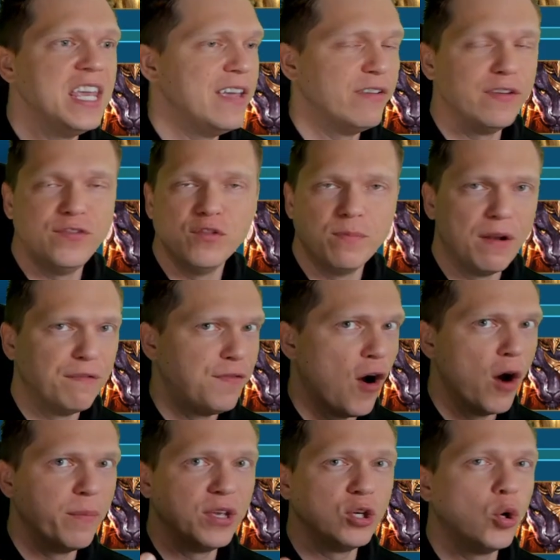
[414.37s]
Even if you've been
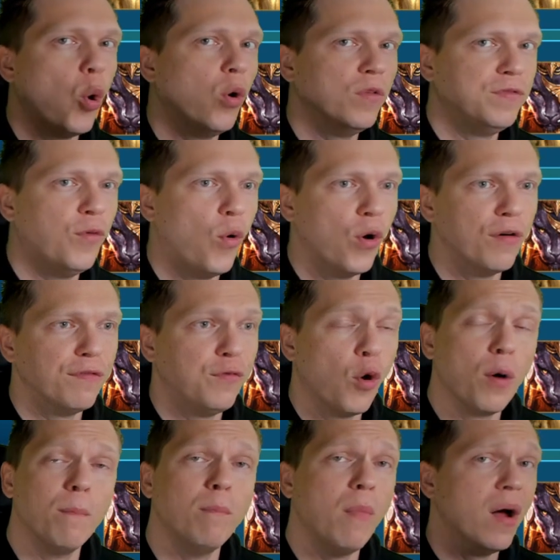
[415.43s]
farming gold four
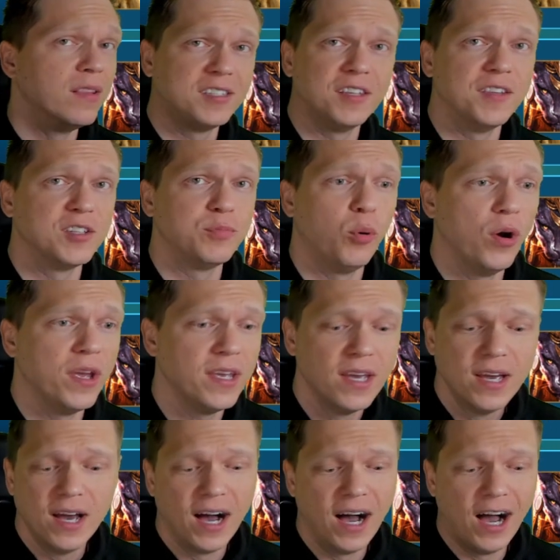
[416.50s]
for months at this point,
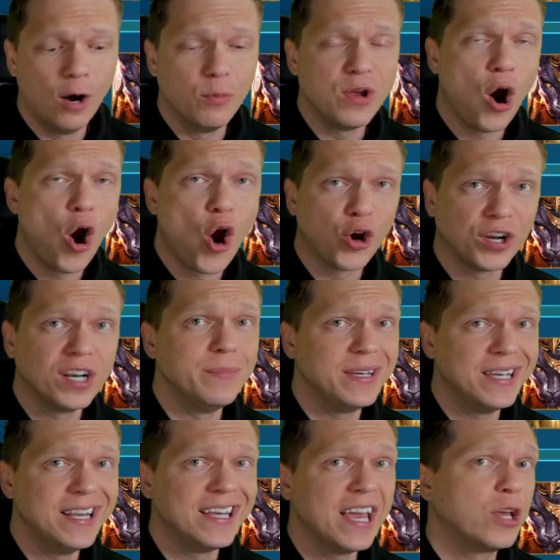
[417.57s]
uh, we are are going to be
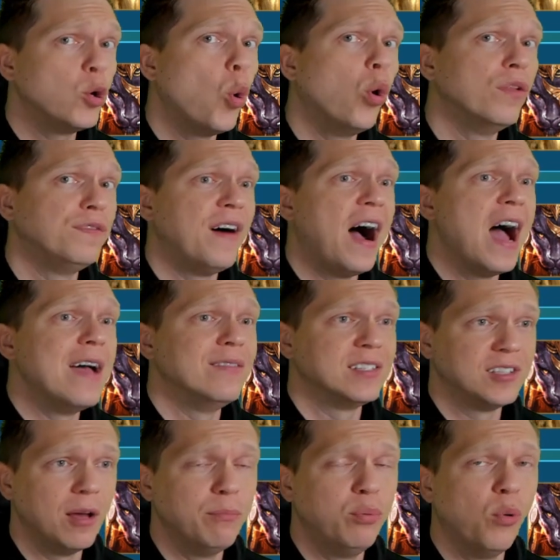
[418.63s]
getting a gold five at
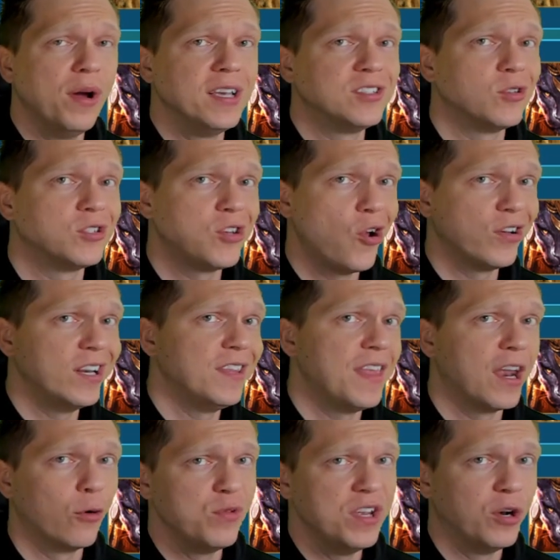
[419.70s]
some point. So start getting
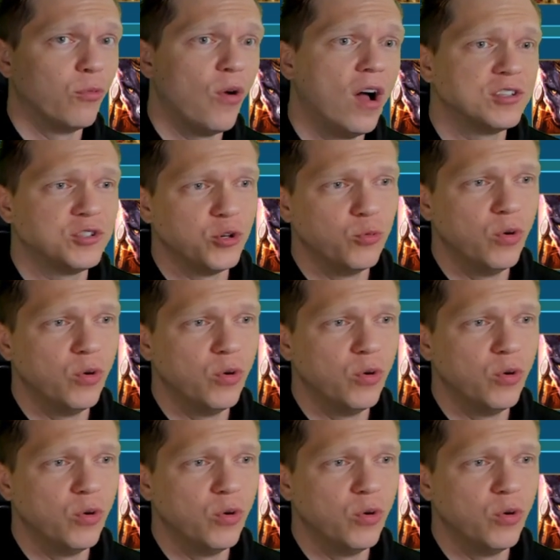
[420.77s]
that arena roster